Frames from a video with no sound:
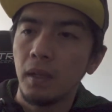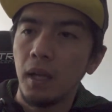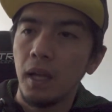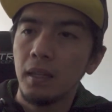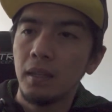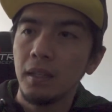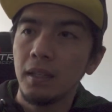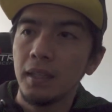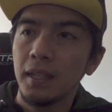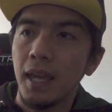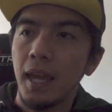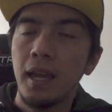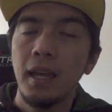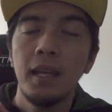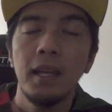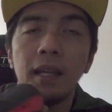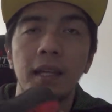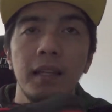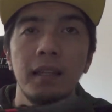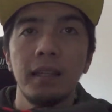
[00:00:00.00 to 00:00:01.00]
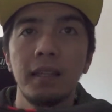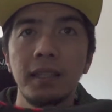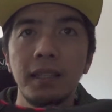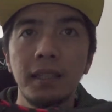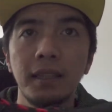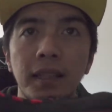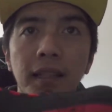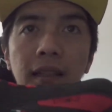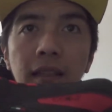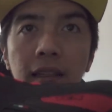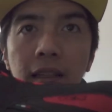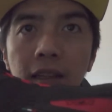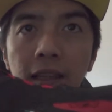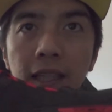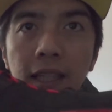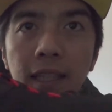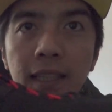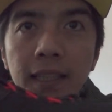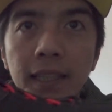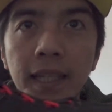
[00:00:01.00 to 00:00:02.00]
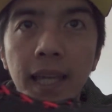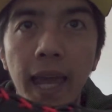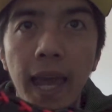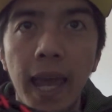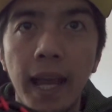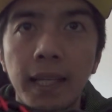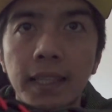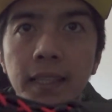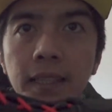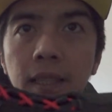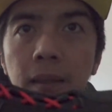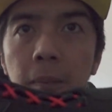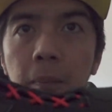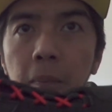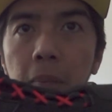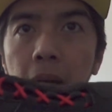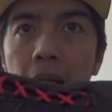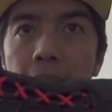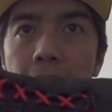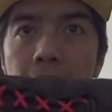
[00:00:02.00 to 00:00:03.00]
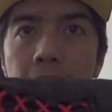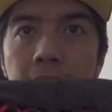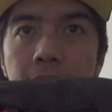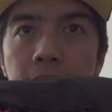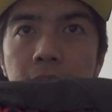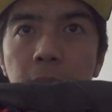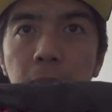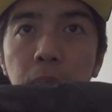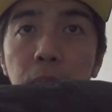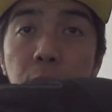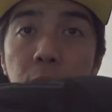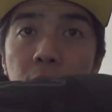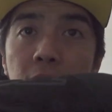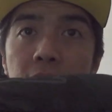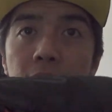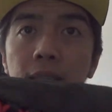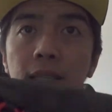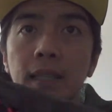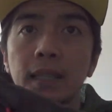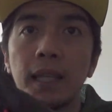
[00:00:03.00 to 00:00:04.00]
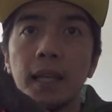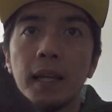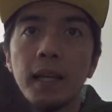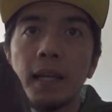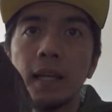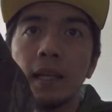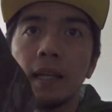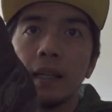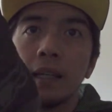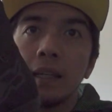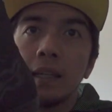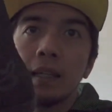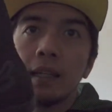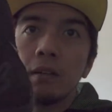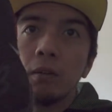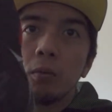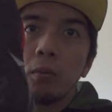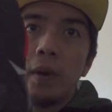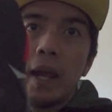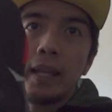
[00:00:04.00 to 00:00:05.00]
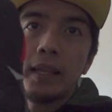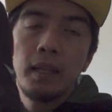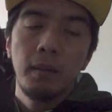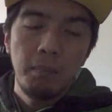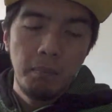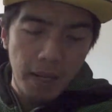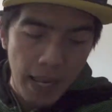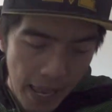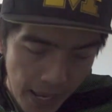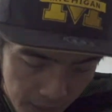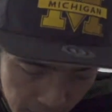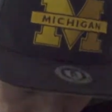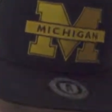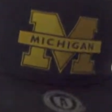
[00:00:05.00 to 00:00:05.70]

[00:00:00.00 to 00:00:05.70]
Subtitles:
I think, yeah. This is the TCX Blaze boots. Red and black.